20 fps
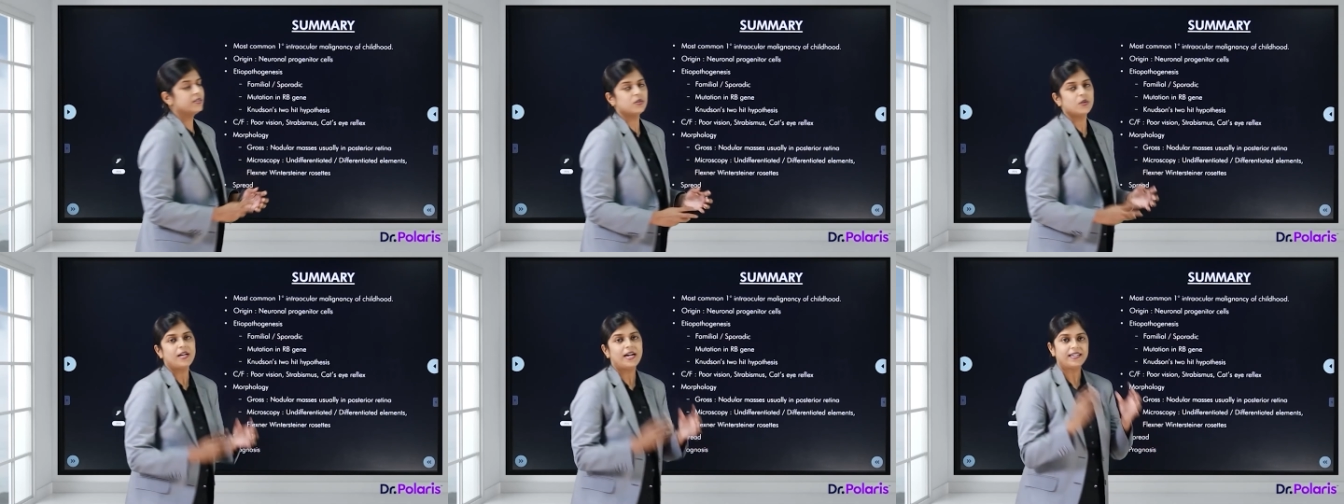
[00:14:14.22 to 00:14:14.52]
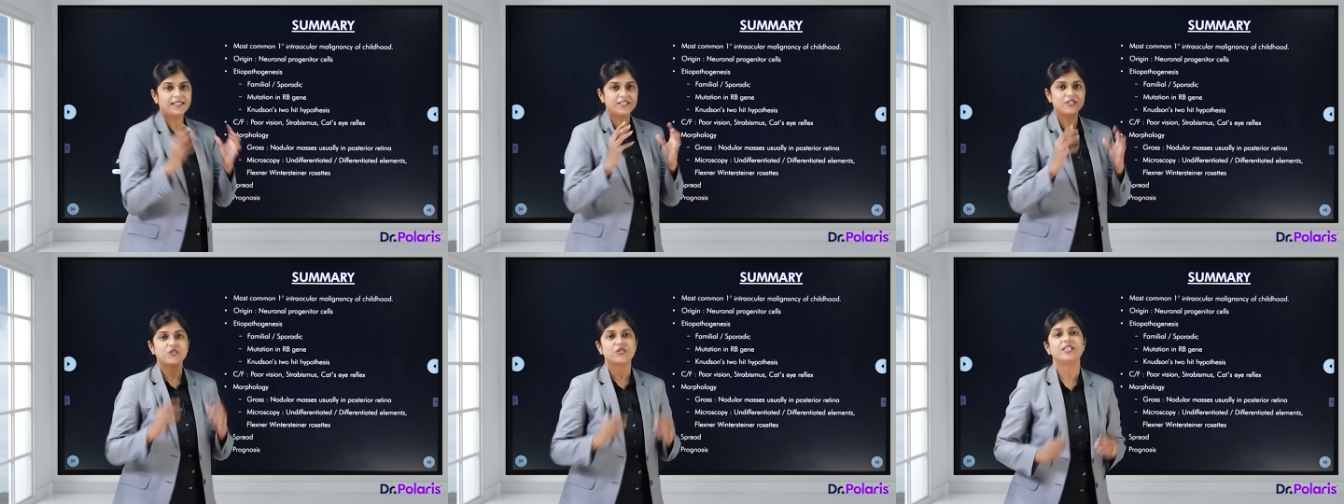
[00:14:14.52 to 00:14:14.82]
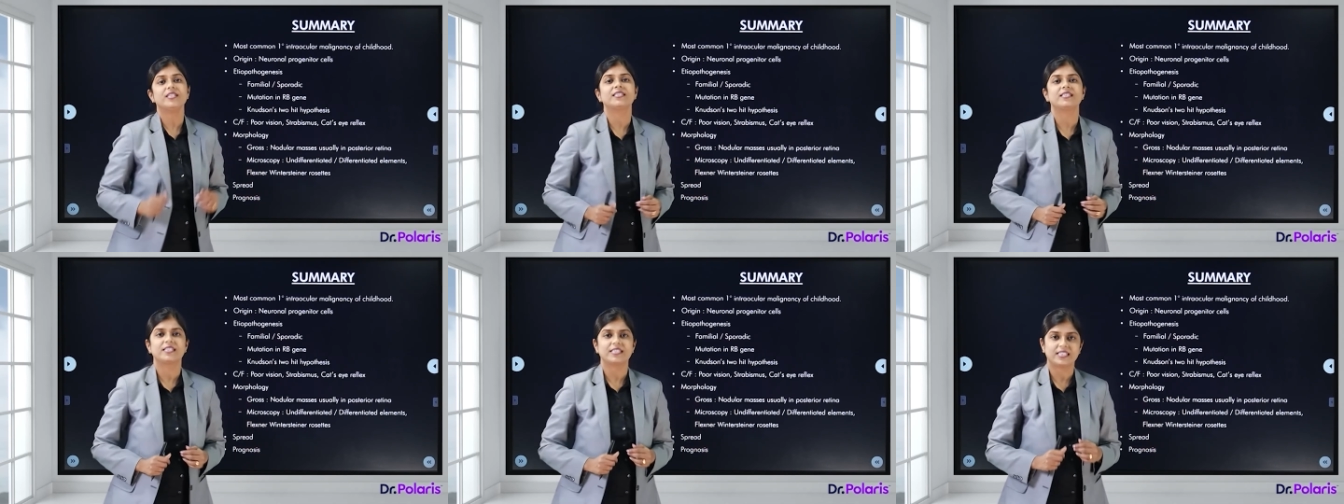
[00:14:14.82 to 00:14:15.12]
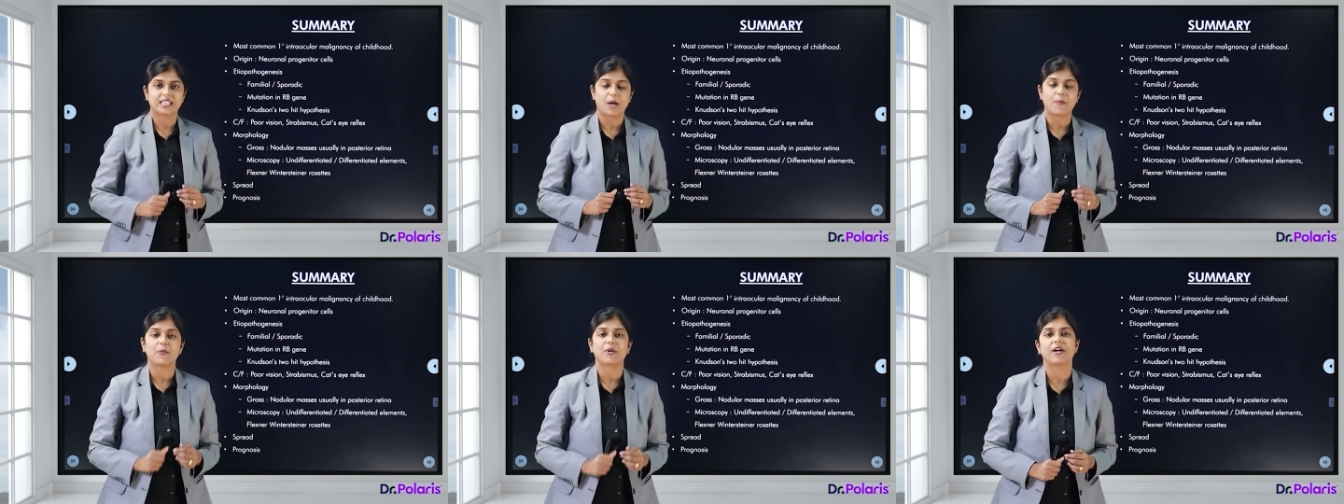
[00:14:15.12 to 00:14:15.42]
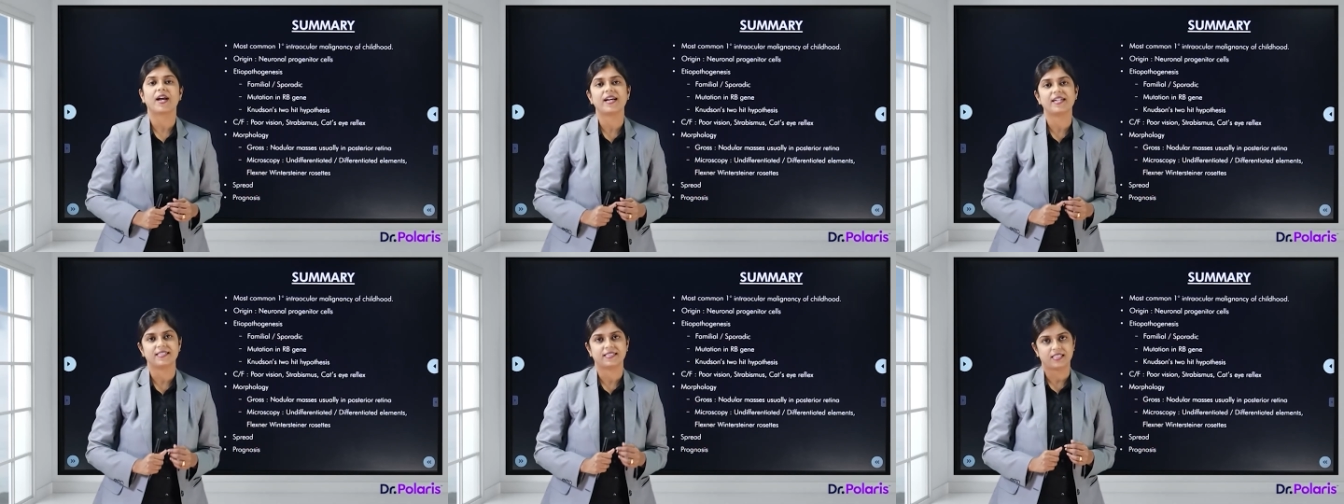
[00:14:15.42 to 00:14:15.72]
So let us just
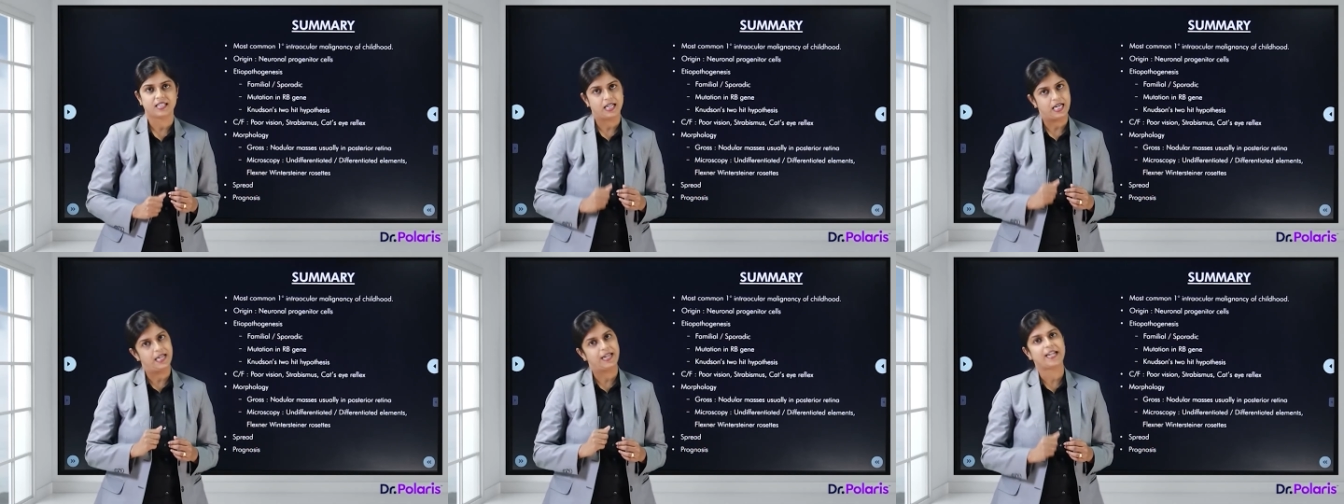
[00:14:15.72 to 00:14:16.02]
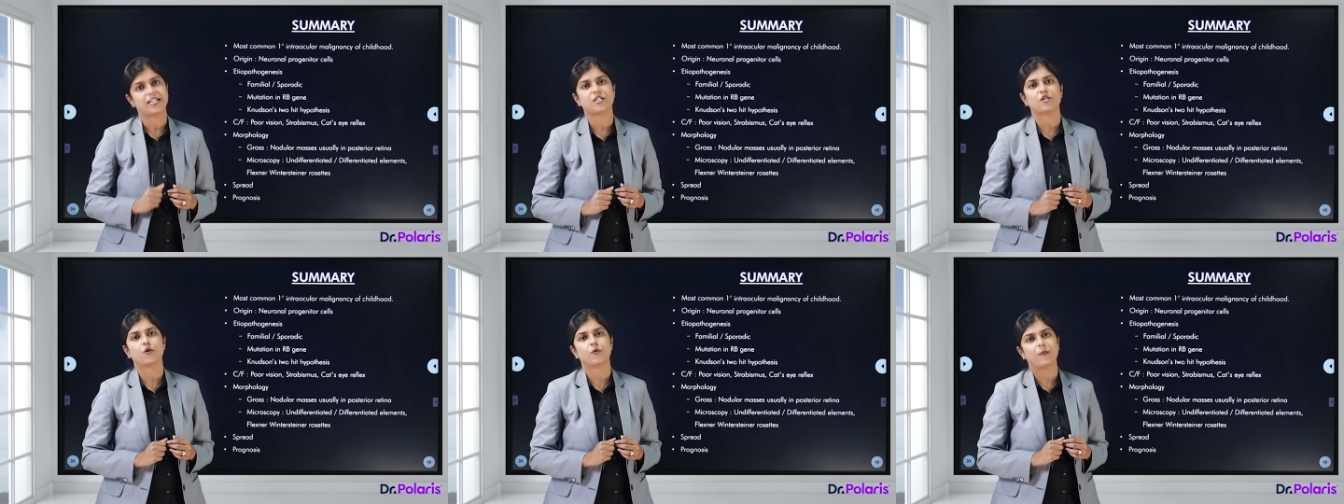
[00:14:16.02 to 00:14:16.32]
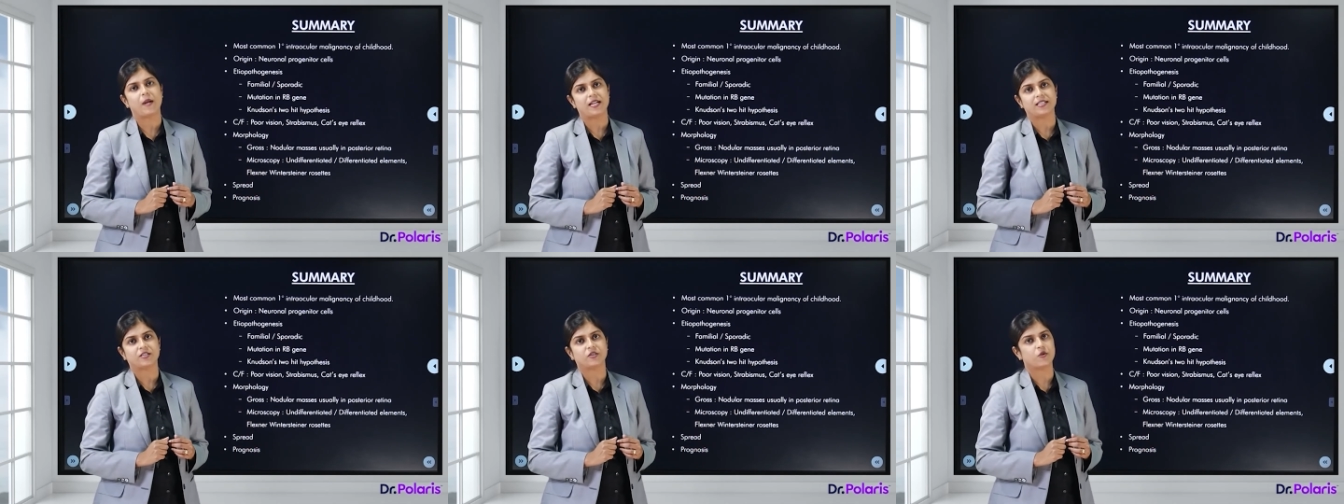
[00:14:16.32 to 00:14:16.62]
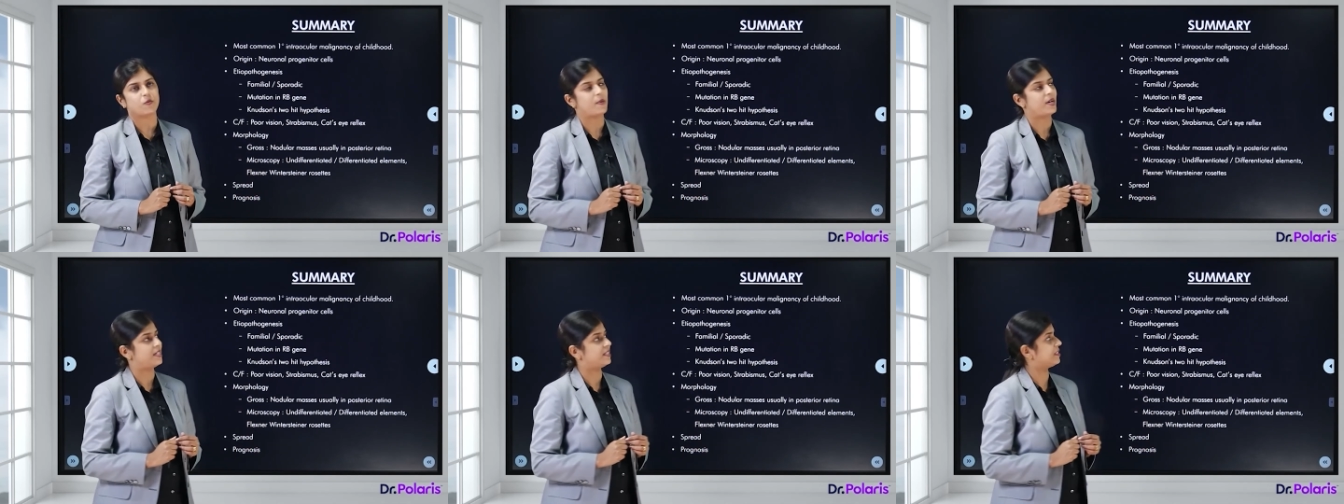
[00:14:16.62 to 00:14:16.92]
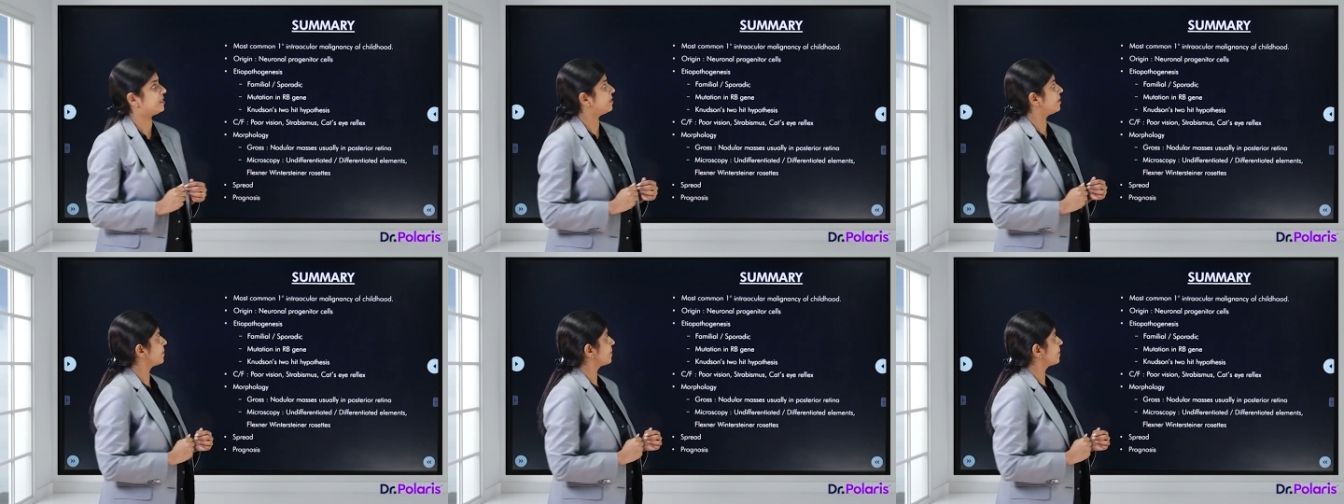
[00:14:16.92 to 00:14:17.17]
summarize retinoblastomas.